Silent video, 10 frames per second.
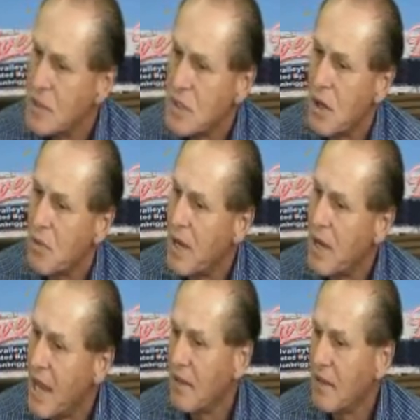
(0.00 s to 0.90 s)
So
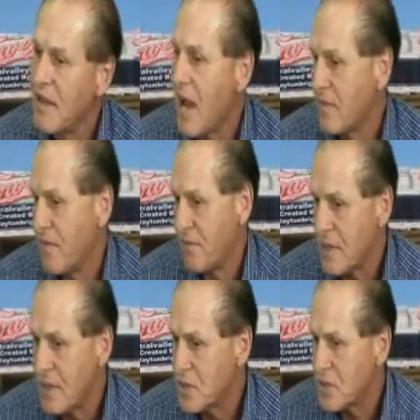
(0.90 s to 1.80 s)
when they leave out of
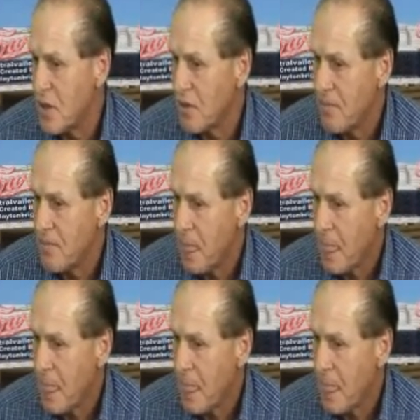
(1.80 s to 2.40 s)
Fresno,